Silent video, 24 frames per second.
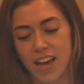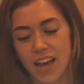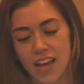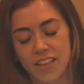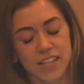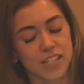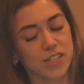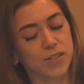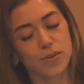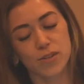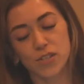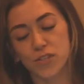
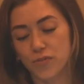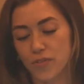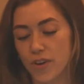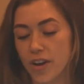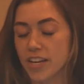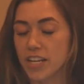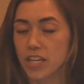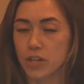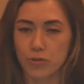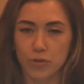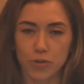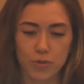This goes for
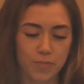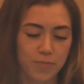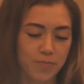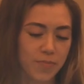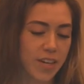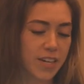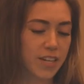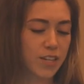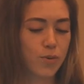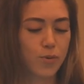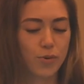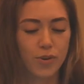any group,
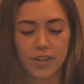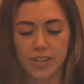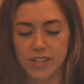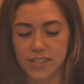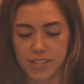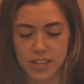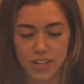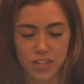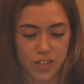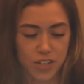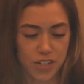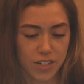any
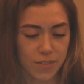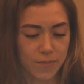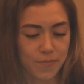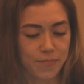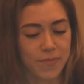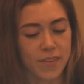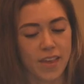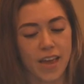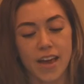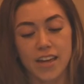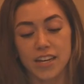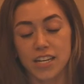organization,
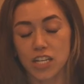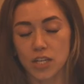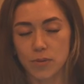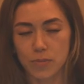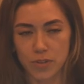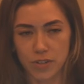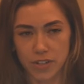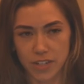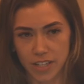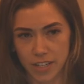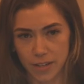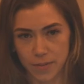any
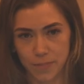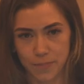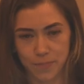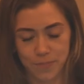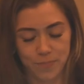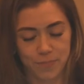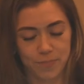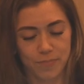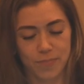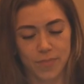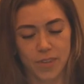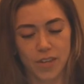community.
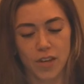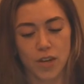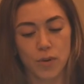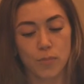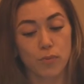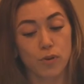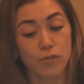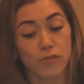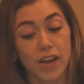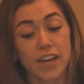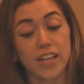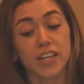
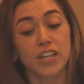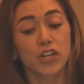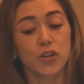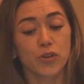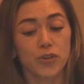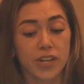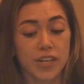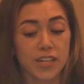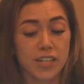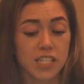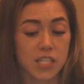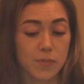Provide and
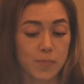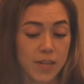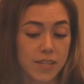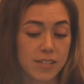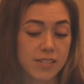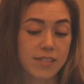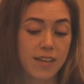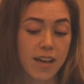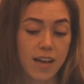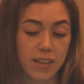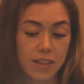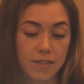create a space
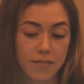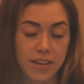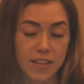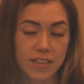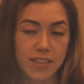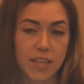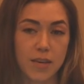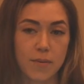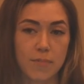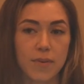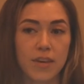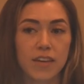to elevate
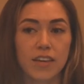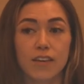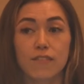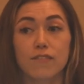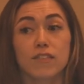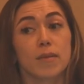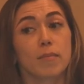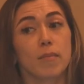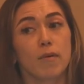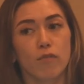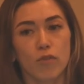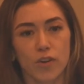them and
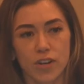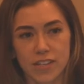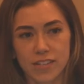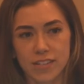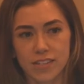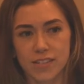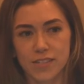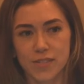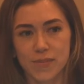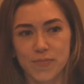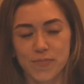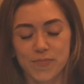give them a
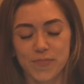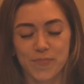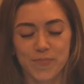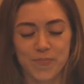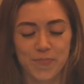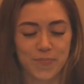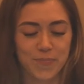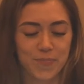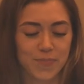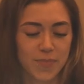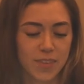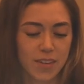voice.
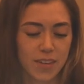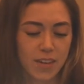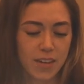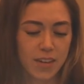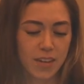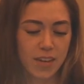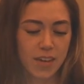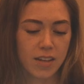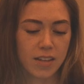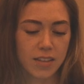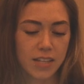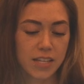
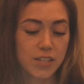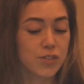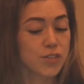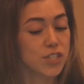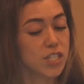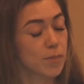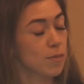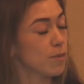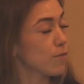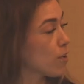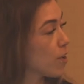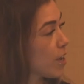These are
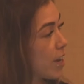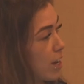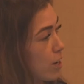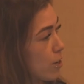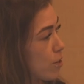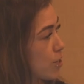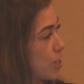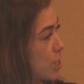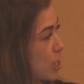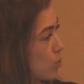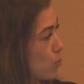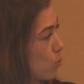some of our
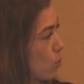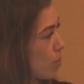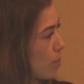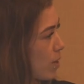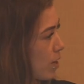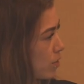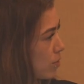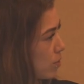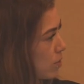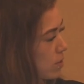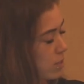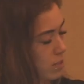ART role
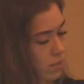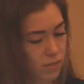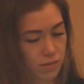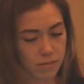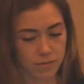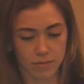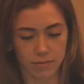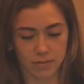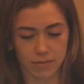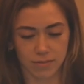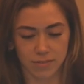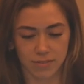models.
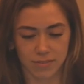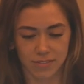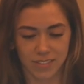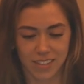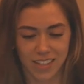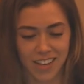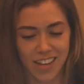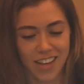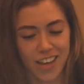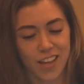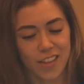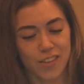
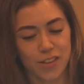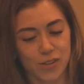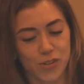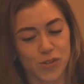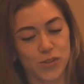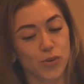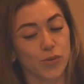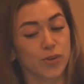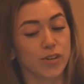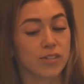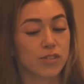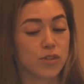Their
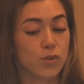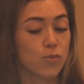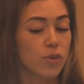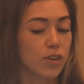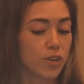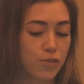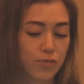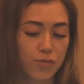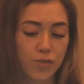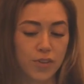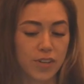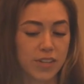stories are
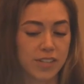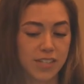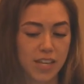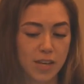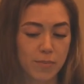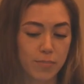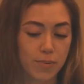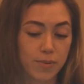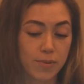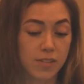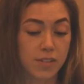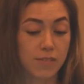wonderful
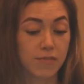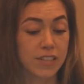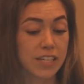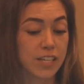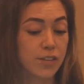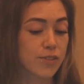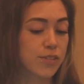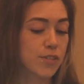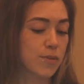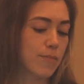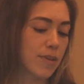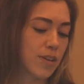examples of
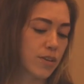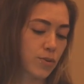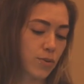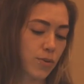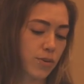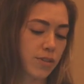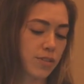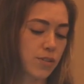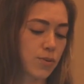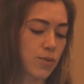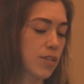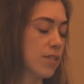leaders and
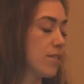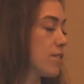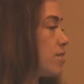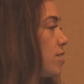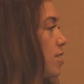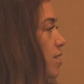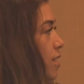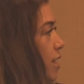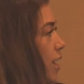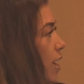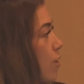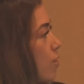mentors you can
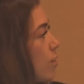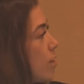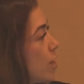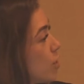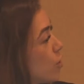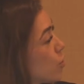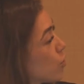seek out in